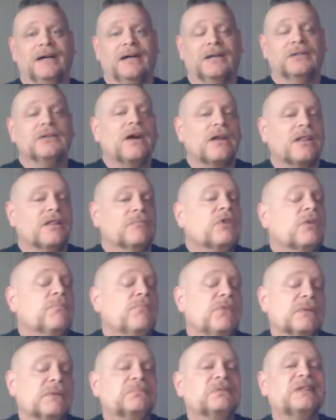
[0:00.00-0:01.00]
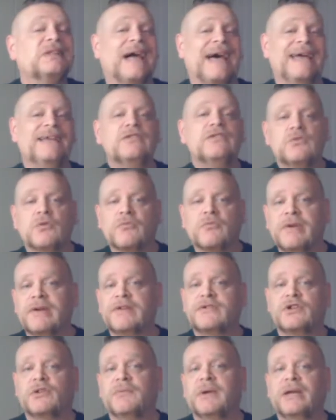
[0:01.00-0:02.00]
lot of them can be applied to a
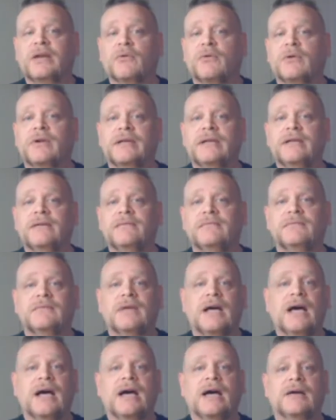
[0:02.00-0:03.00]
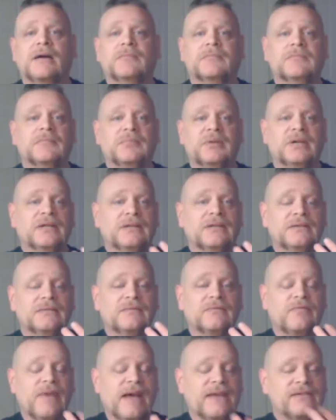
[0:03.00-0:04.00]
racial minority, but
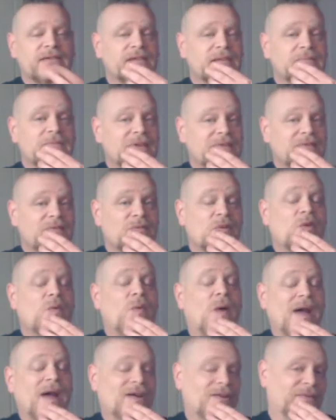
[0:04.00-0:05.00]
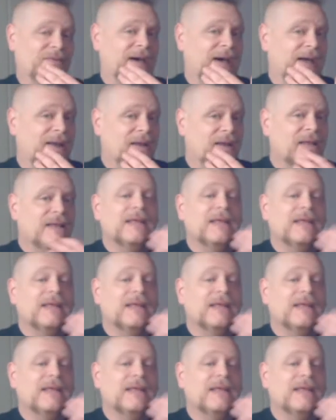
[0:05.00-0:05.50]
fascism doesn't require that.